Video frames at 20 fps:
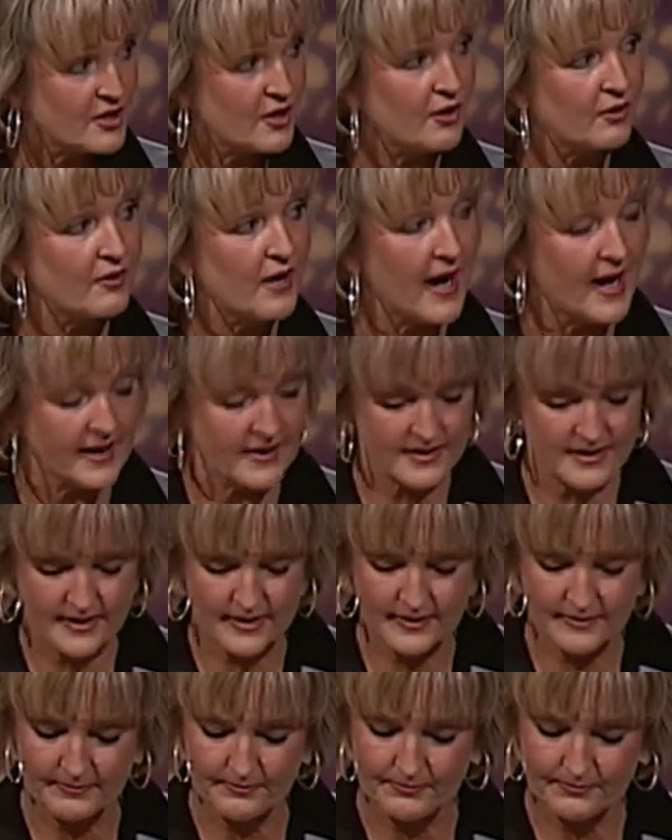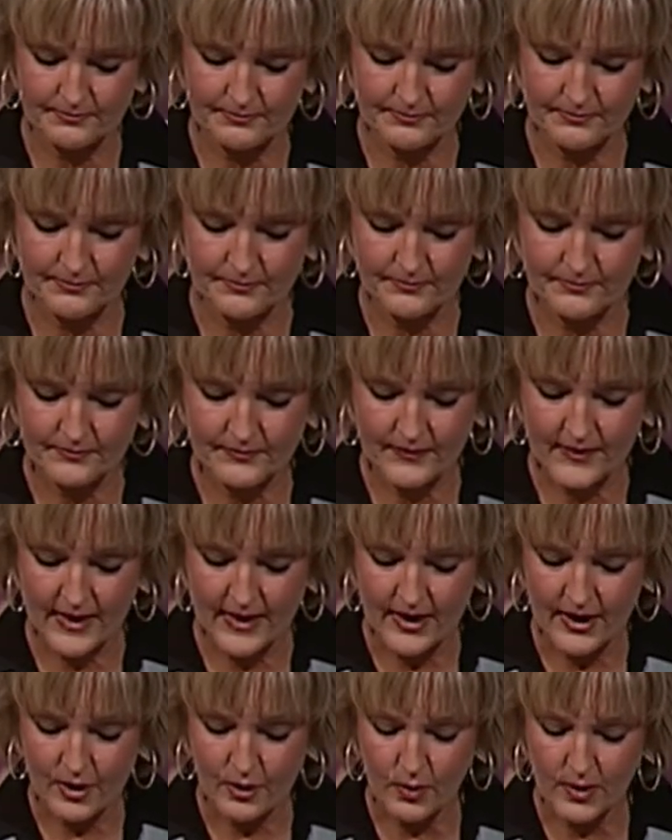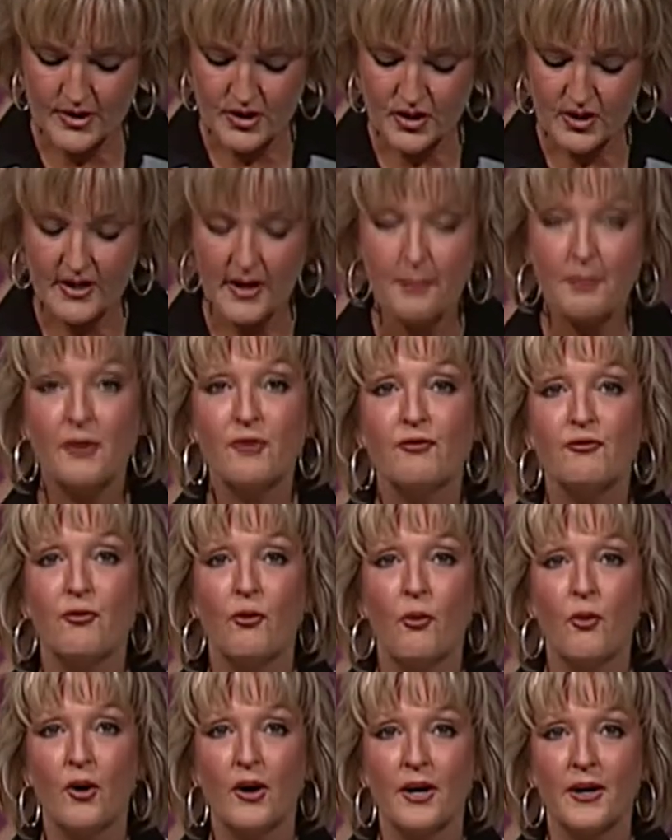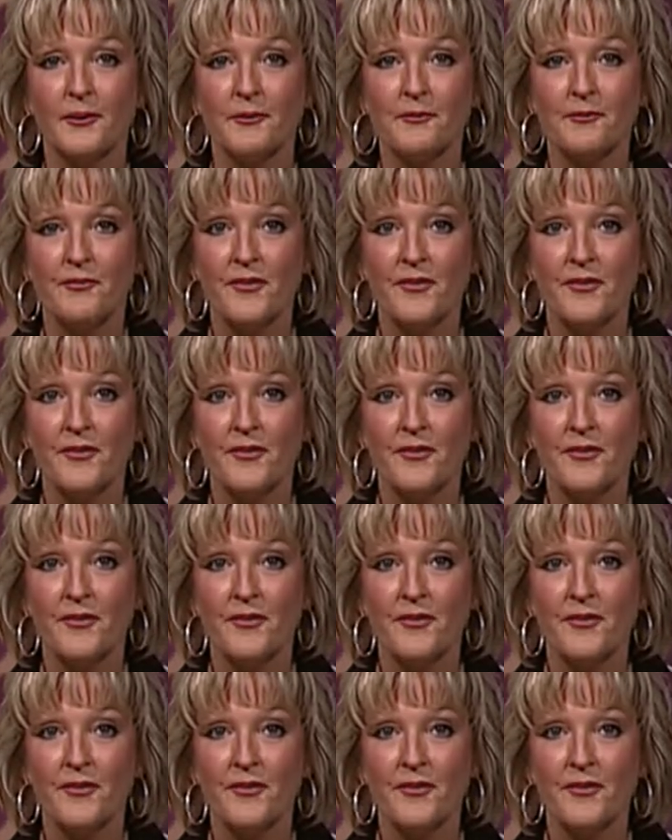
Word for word: correct. Question number four.